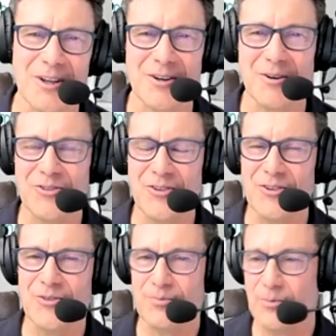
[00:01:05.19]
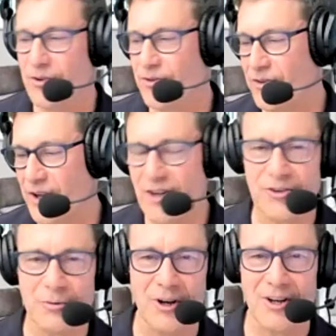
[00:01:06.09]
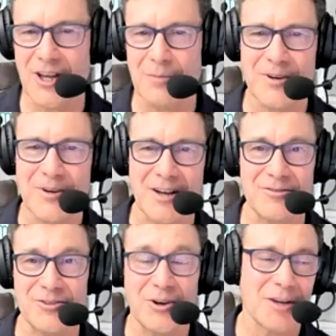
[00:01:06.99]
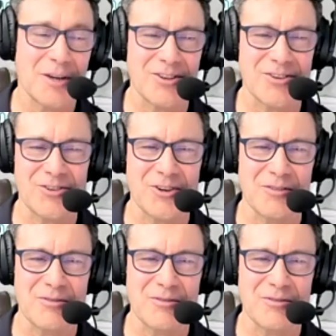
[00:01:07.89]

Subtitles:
It's intense. You want to keep talking about this stuff,